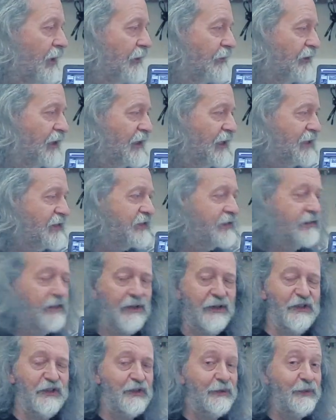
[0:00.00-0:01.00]
The
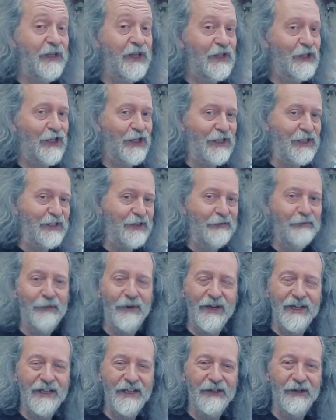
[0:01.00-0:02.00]
last species of
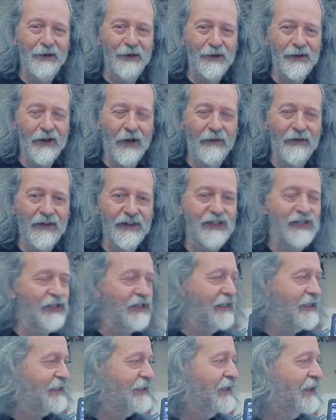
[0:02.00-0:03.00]
minor chord on this
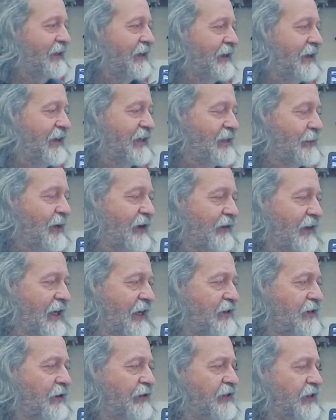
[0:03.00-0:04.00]
sheet is a bit of an
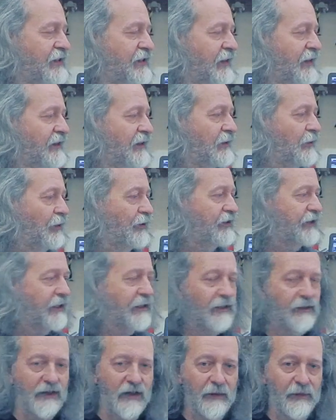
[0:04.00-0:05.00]
exotic sounding one.
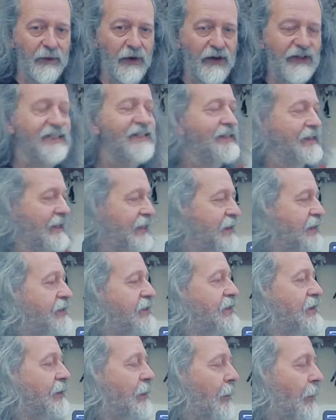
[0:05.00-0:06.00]
Take a look at bar
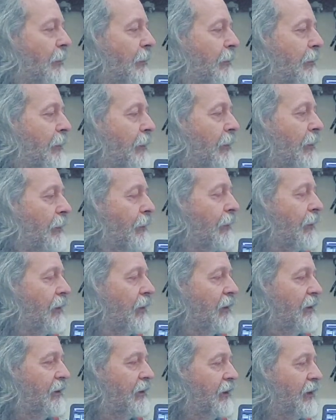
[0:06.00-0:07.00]
6.
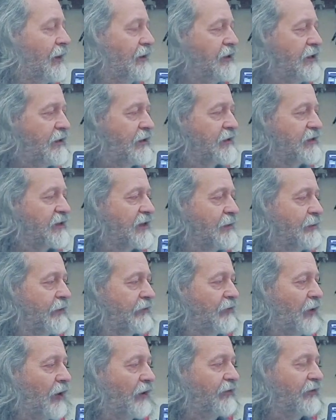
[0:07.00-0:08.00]
And you can see
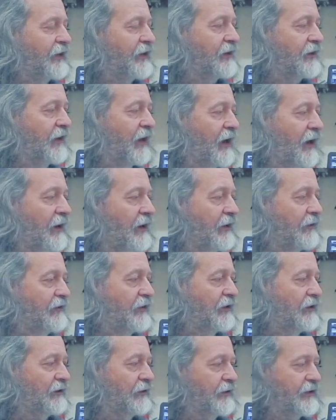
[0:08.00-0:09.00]
we've got a thing there
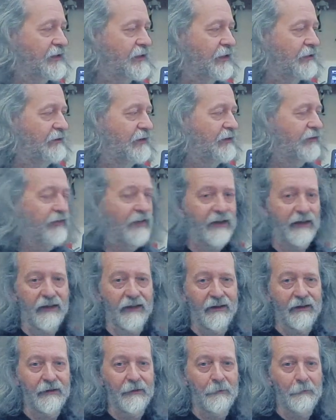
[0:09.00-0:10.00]
that looks
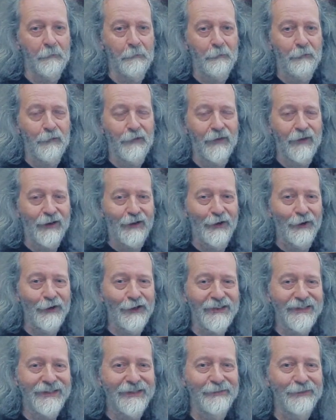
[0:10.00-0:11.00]
horrific. The
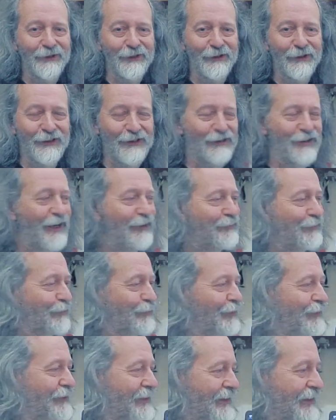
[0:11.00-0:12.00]
chord symbol looks dreadful,
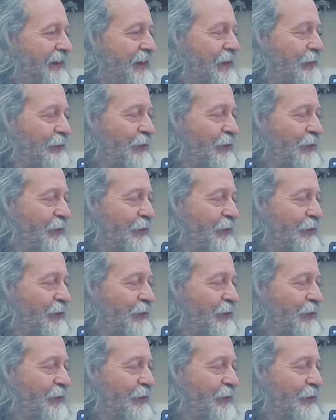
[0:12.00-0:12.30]
doesn't it?